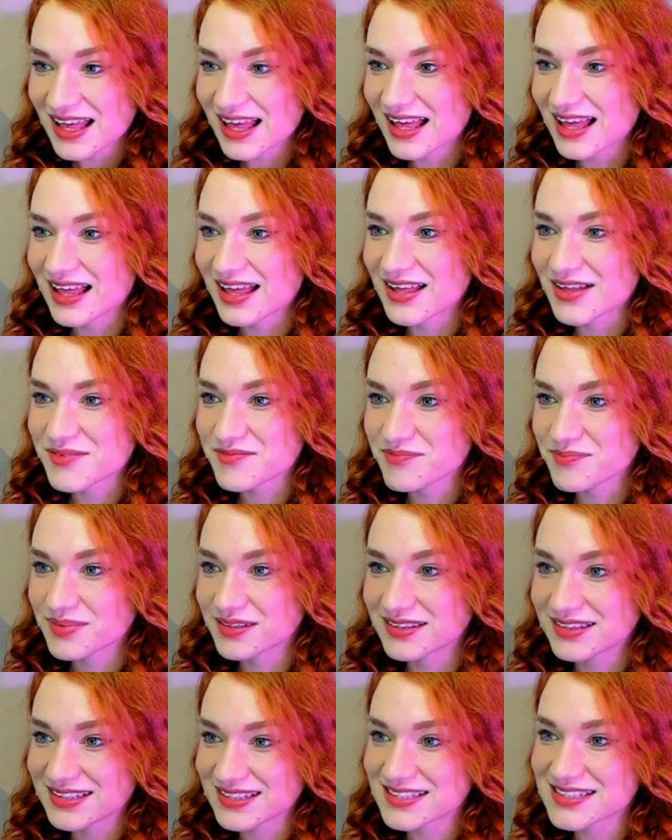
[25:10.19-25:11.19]

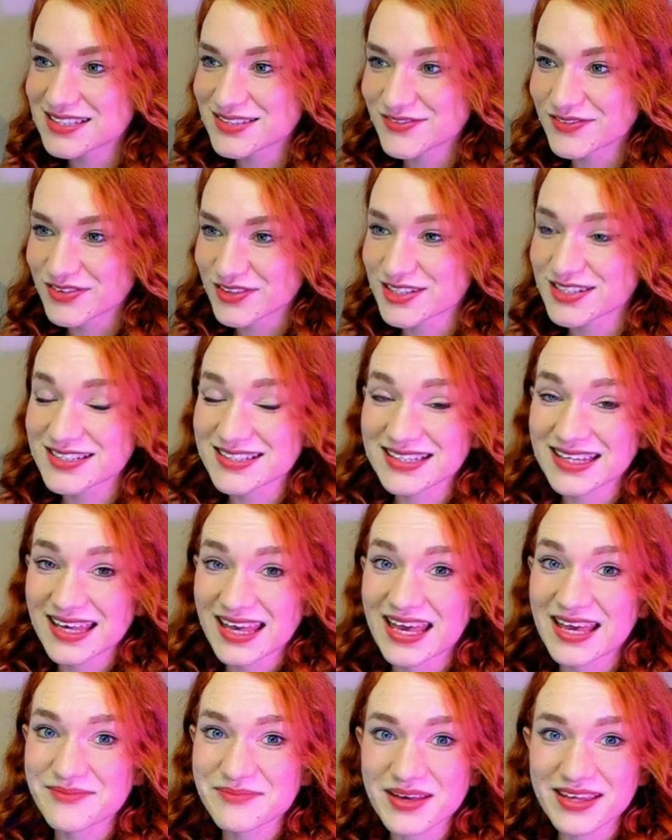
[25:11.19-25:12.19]
But this first
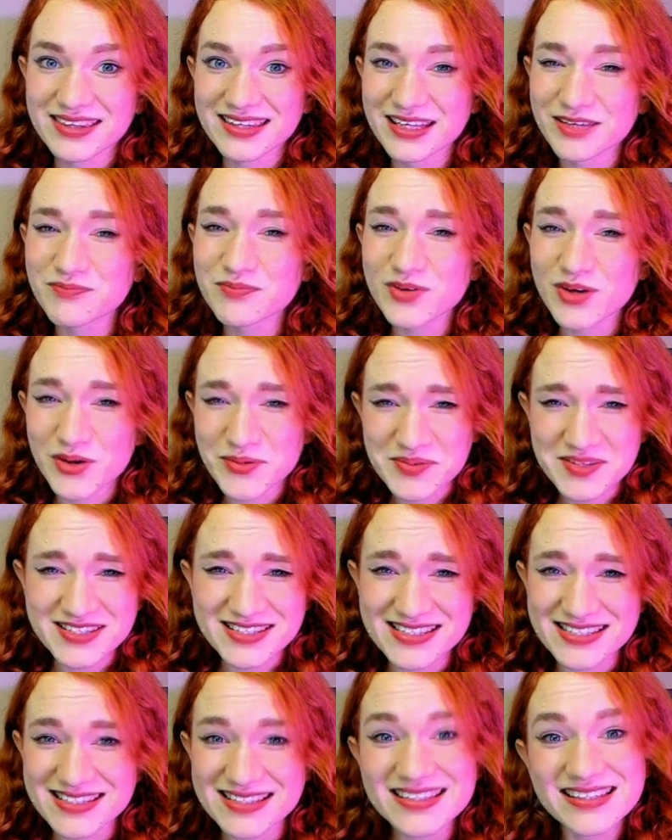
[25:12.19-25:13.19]
game, I think,
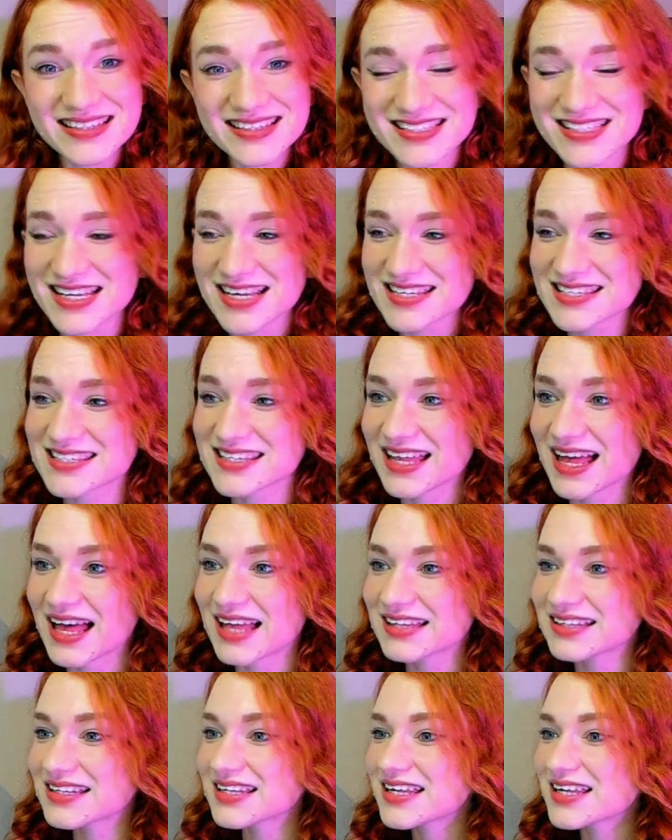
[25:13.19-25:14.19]
promises just
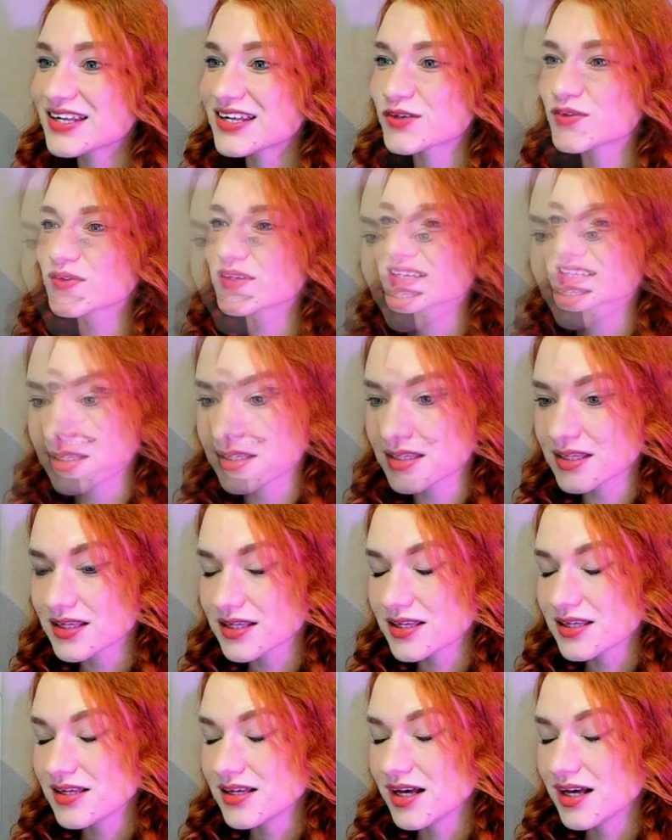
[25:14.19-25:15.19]
that. I think